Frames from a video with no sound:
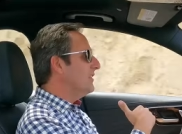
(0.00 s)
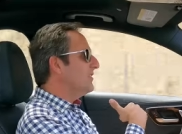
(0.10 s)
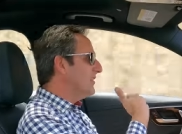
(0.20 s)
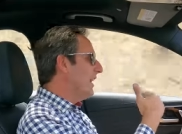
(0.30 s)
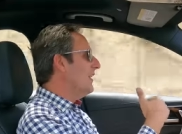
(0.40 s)

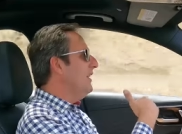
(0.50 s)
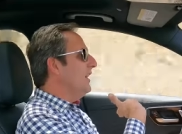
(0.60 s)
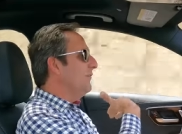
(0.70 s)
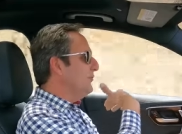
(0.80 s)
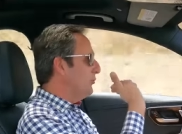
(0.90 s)
set
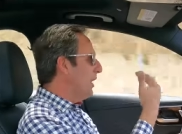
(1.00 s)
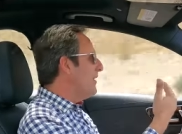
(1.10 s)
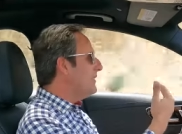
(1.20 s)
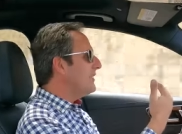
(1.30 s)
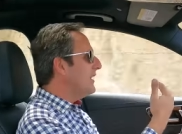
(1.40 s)
of
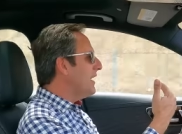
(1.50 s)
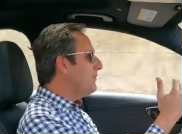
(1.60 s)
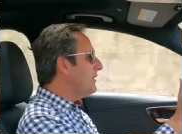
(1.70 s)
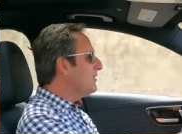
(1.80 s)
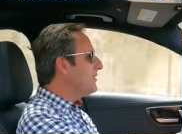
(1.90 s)
driving
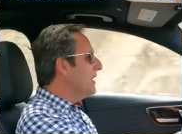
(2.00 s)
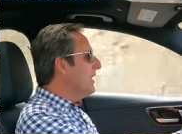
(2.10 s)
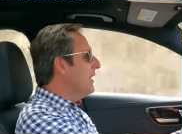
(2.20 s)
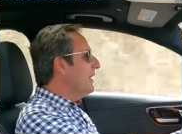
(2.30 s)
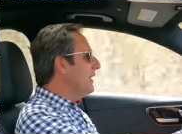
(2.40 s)
dynamics,
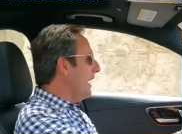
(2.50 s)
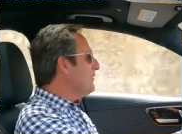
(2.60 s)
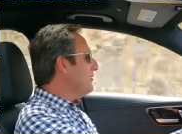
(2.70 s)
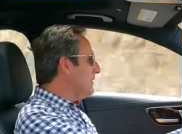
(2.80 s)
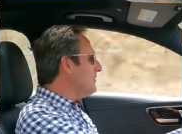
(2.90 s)
it
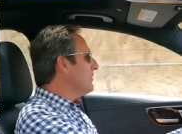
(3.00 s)
actually is a